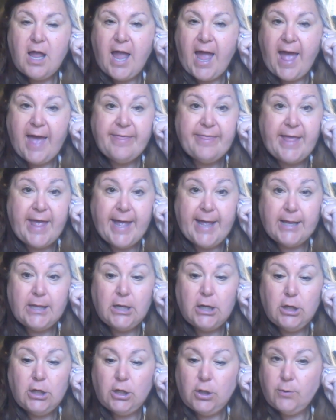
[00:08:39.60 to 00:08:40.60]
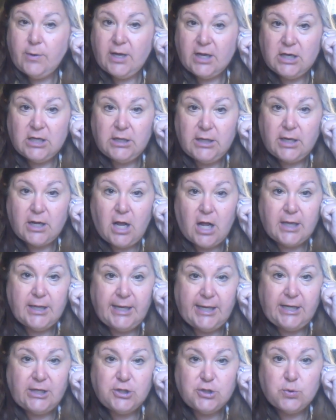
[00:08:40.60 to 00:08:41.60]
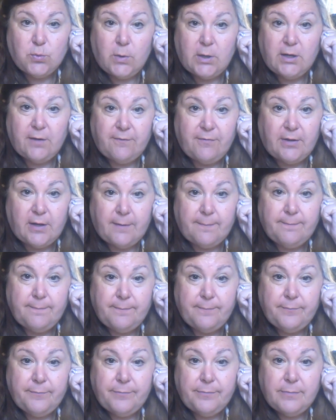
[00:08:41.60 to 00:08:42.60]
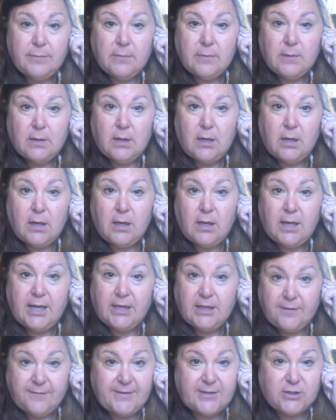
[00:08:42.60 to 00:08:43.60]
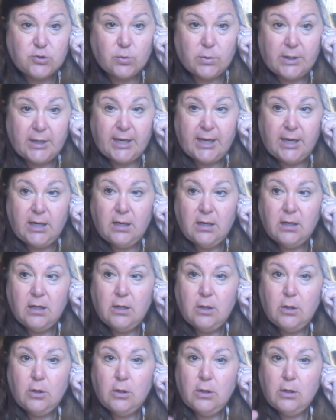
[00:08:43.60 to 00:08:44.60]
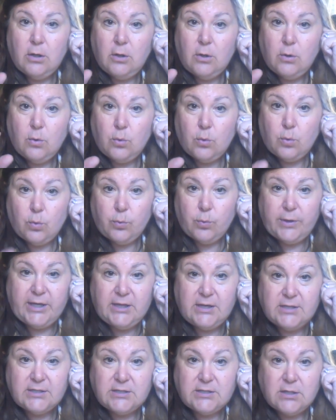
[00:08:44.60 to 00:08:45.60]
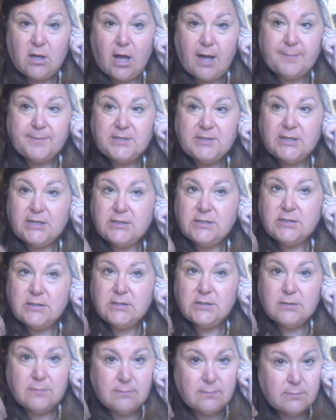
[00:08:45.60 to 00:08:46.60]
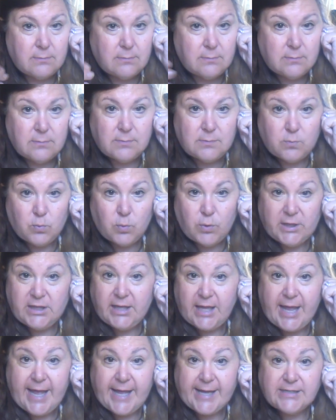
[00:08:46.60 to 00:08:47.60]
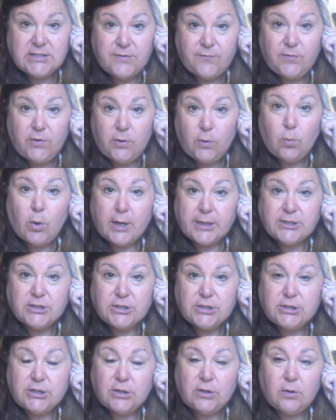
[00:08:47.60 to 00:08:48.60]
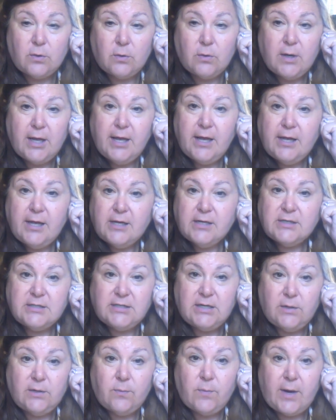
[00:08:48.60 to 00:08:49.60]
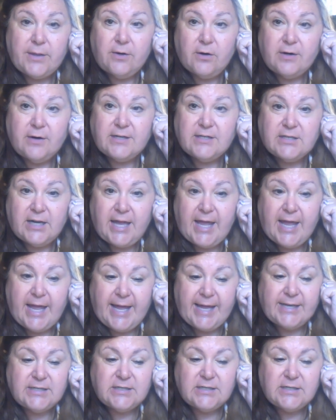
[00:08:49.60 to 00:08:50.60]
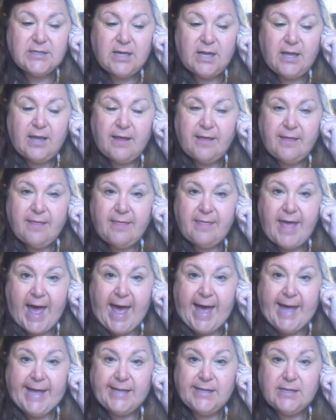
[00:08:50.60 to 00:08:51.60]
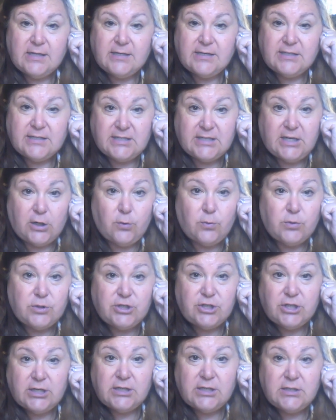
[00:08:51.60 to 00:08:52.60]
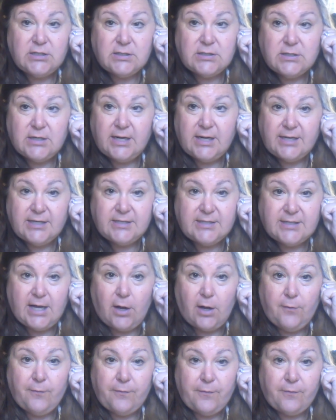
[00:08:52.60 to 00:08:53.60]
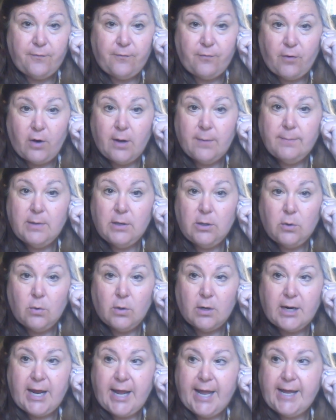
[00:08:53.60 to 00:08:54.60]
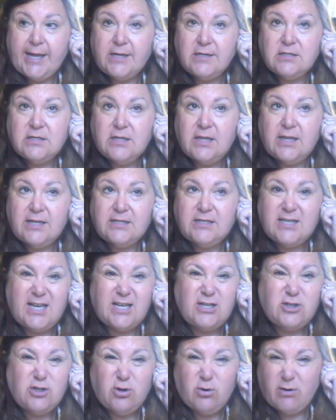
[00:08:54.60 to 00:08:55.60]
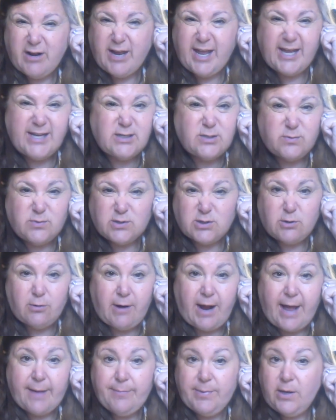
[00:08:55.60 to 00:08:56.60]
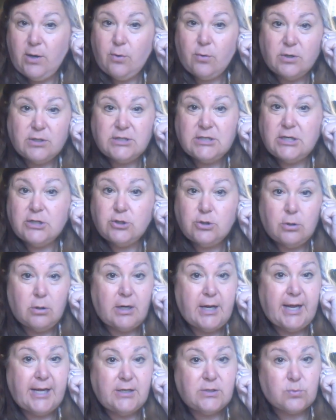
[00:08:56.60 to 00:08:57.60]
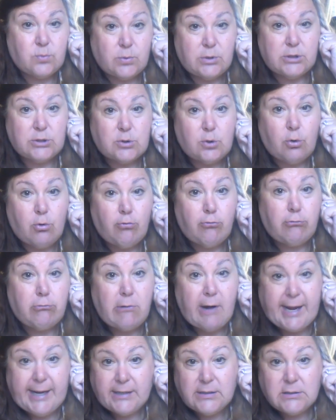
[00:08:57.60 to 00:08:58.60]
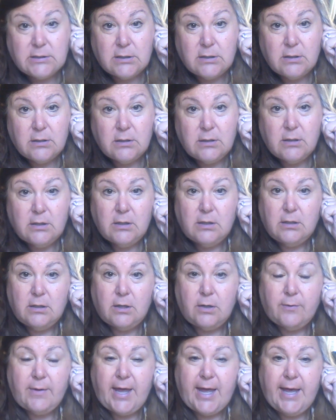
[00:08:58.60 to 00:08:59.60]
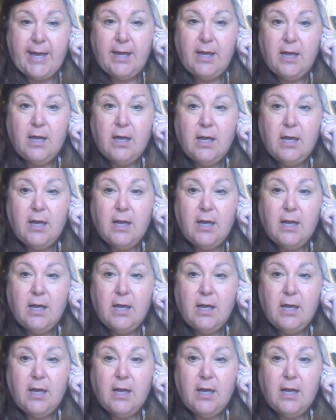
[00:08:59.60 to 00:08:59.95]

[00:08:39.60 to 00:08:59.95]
And then you can click on each one of them individually, read the synopsis, read the case if you want to, see whether it's a case that distinguishes itself from your case, that says your case was crappy or says your case was great. Okay?